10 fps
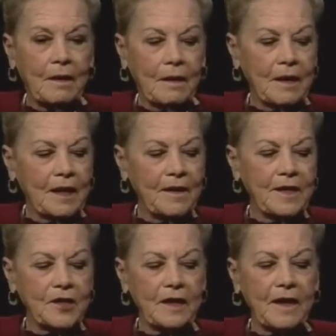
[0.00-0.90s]
And mm I think
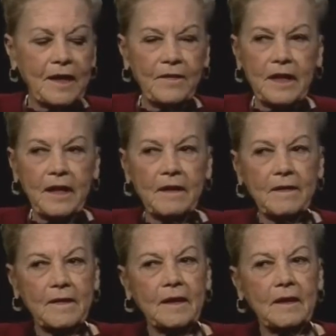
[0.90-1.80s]
mm. she kind of
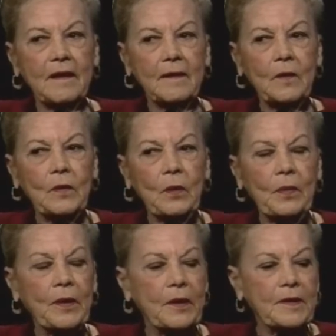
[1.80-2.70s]
danced in, in local
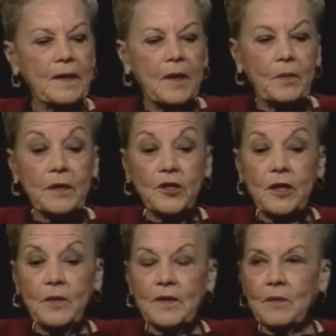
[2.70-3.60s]
bars, but she
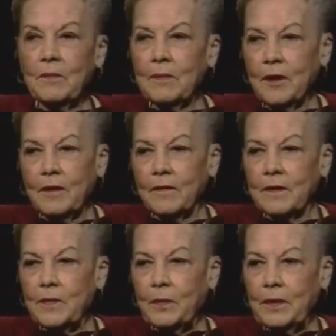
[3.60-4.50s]
was a
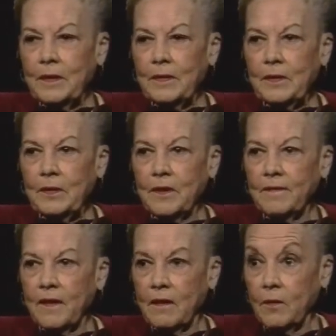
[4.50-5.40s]
marvelous repository of
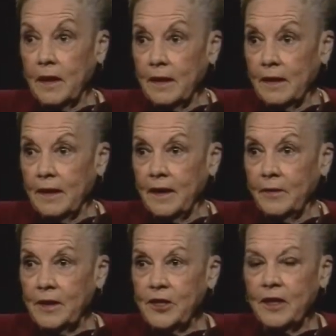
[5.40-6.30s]
the Hawaiian
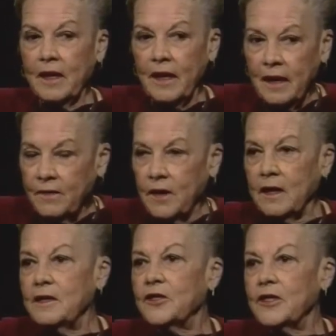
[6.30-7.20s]
language and of the
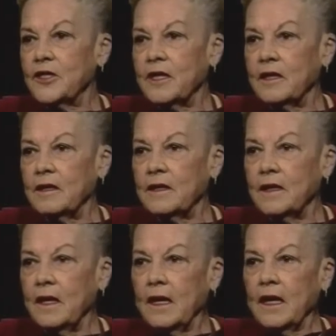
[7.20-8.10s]
ancient chants.
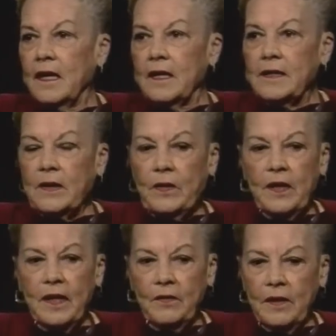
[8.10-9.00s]
Mm So that
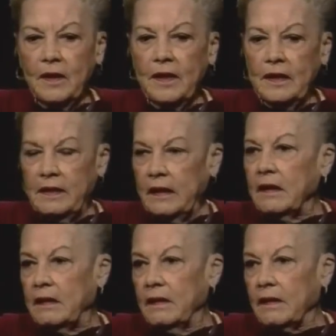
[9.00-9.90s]
I really
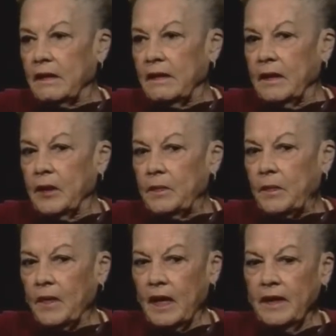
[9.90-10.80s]
did, um,
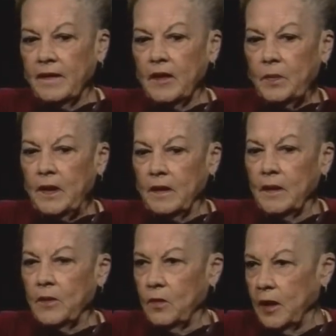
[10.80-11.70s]
I think,
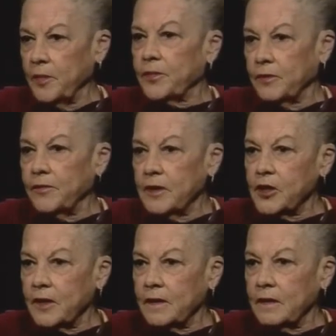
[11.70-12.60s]
become quite
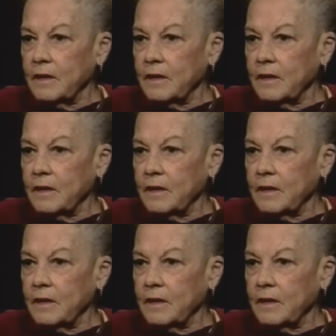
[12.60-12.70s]
proficient